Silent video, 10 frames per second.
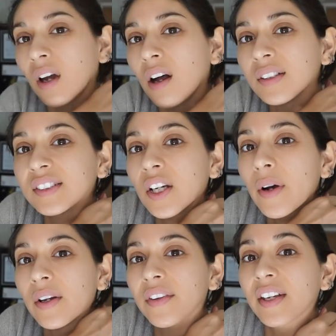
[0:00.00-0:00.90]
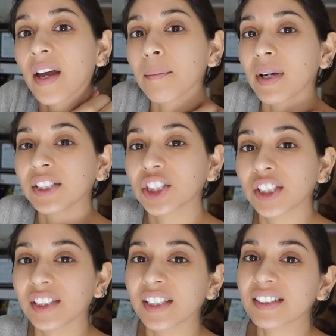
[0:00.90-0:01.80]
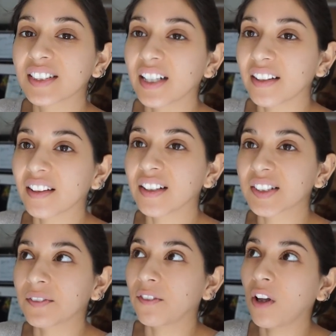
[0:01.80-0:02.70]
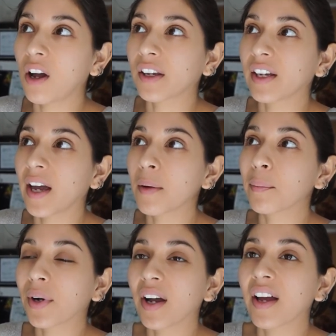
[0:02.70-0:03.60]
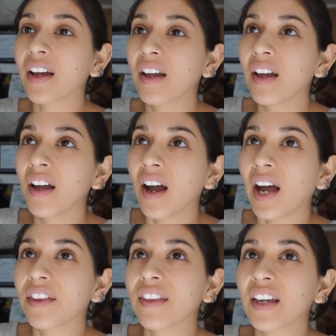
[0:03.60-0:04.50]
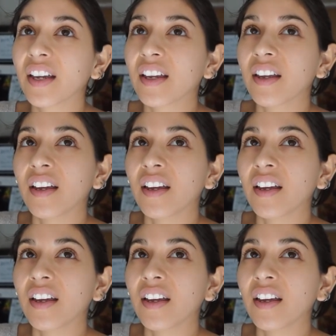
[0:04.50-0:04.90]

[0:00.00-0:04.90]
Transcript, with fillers: Also, I don't think I mentioned this in this vlog yet, but I think